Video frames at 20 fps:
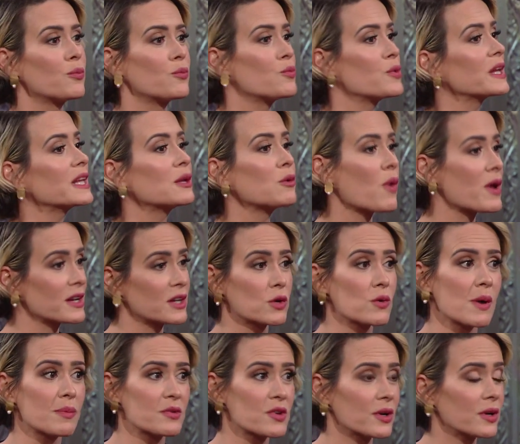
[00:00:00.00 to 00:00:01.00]
really wanted to
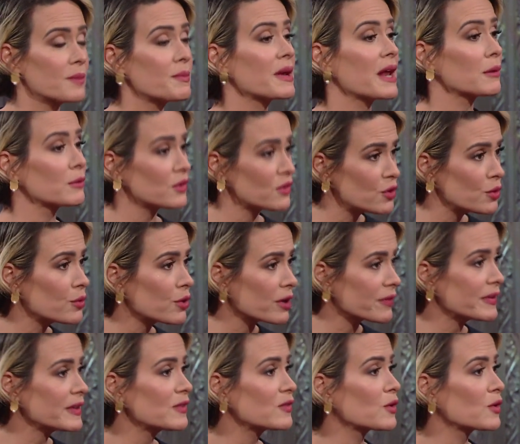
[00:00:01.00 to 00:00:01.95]
go up to her, but I was too nervous.